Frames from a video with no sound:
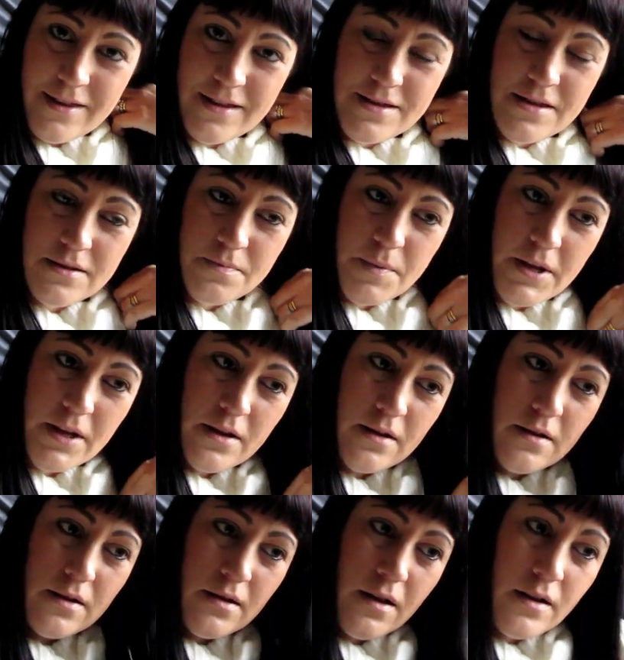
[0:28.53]

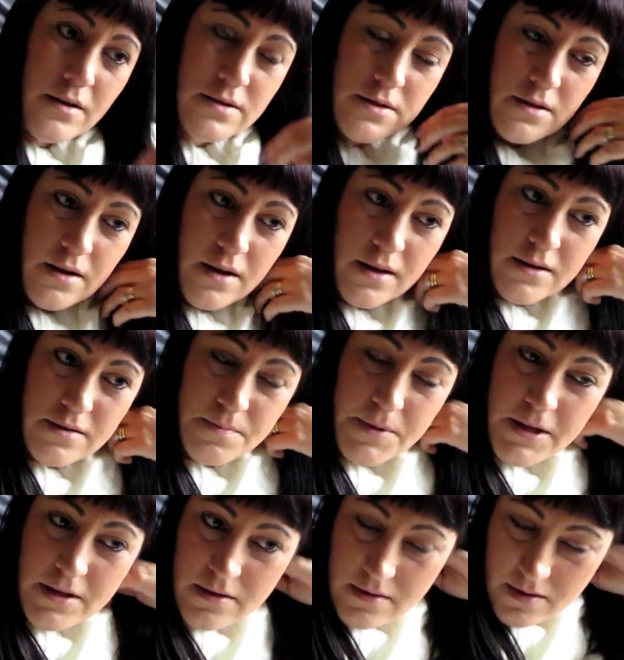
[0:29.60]
Last night has
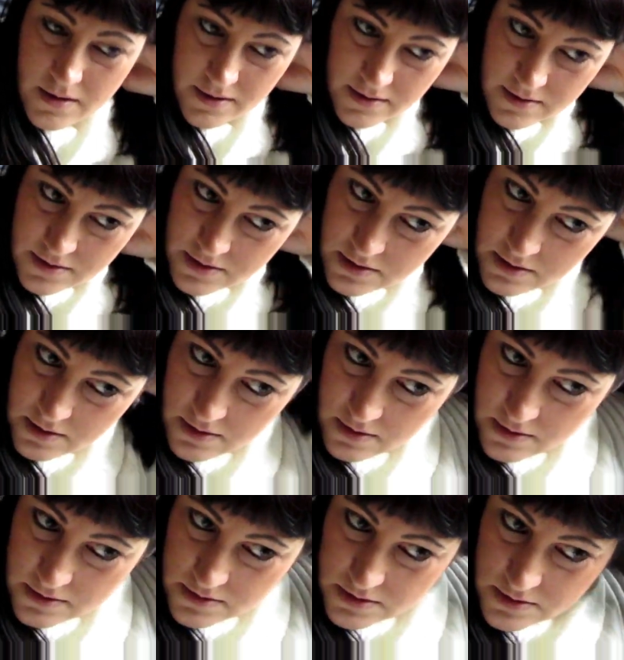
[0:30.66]
been like the
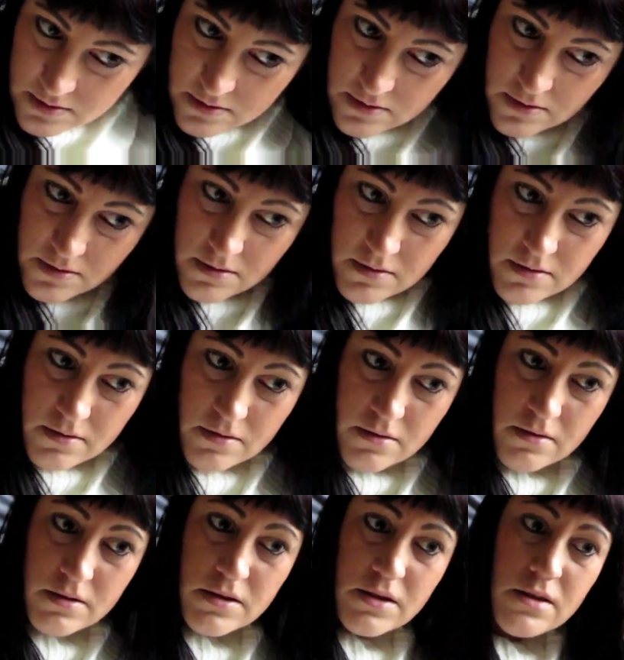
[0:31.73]
third,
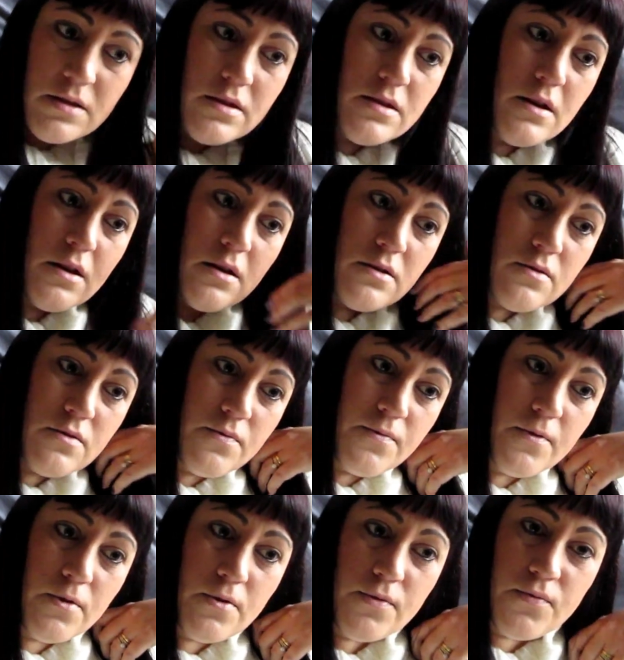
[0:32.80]
is it the third or
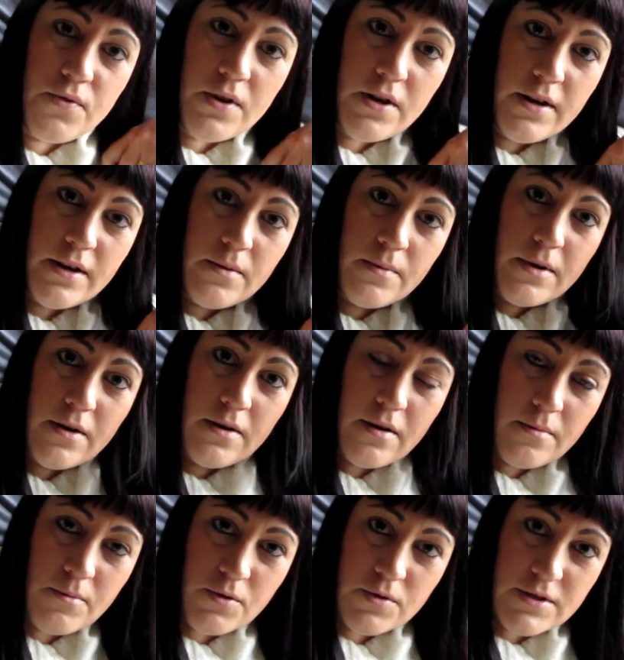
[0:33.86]
fourth night where
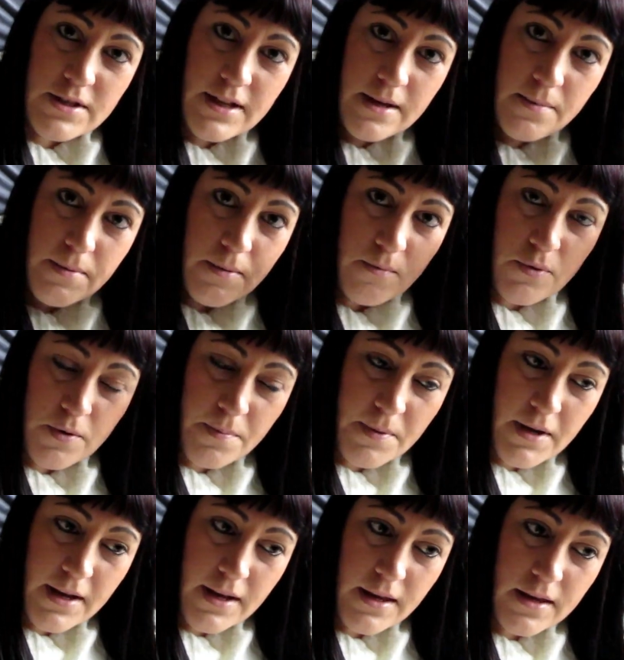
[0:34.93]
I'm not sleeping
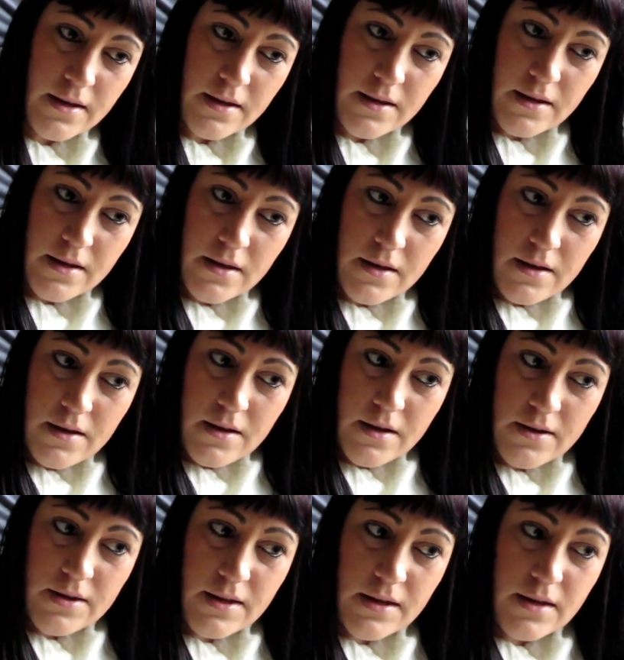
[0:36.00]
properly?
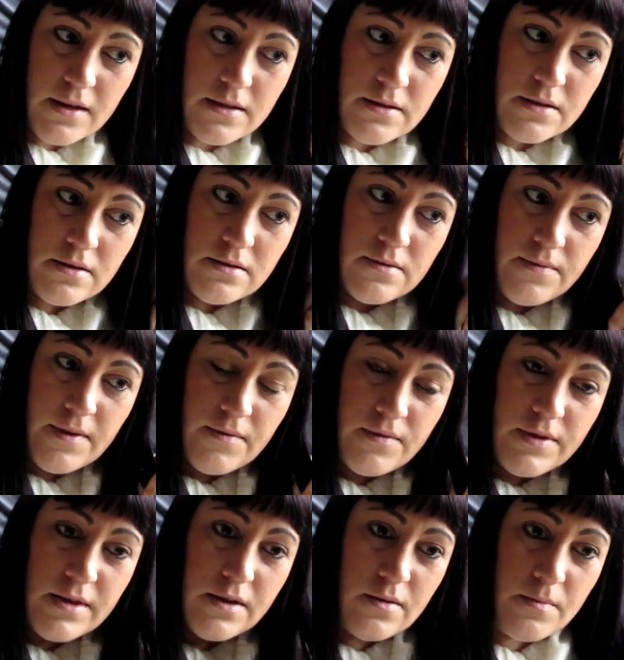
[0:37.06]
I think it's because of
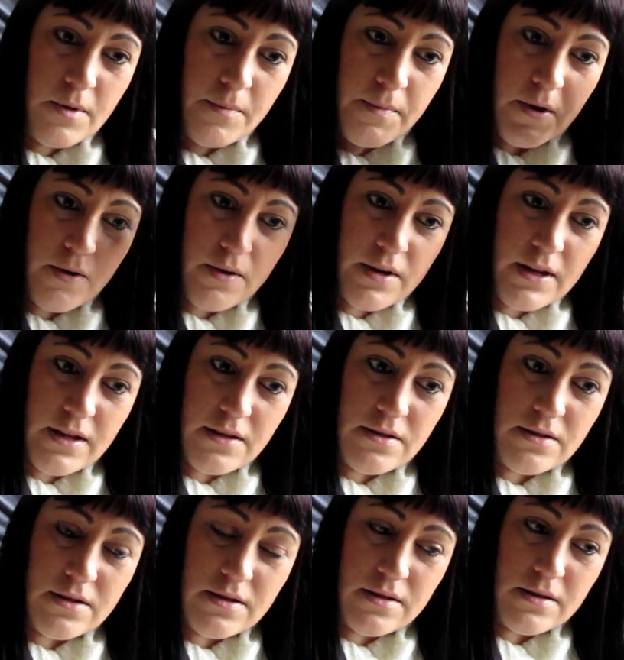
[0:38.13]
everything on my
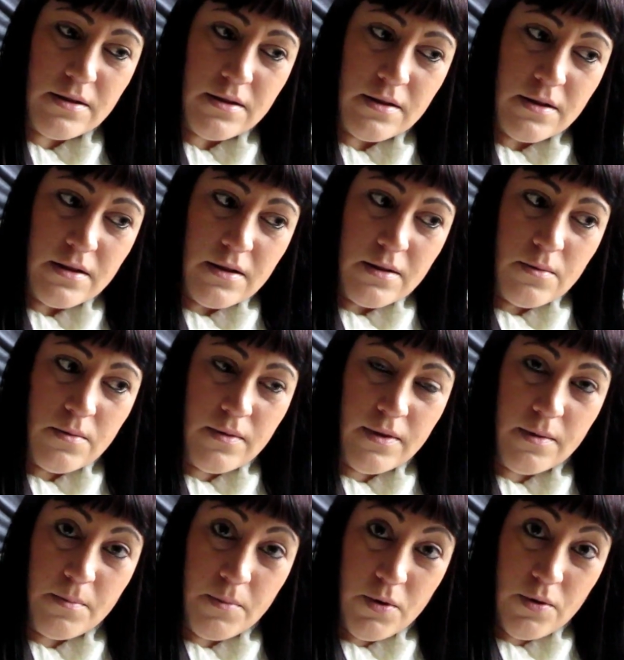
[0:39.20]
mind, with
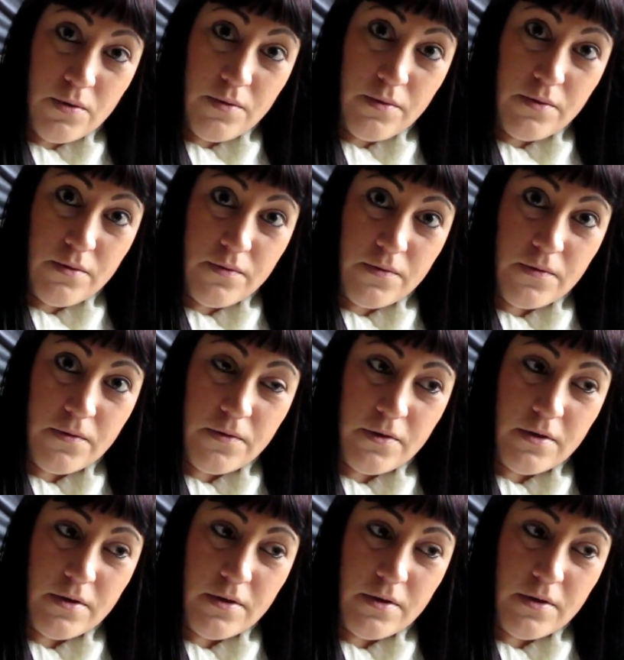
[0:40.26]
the move,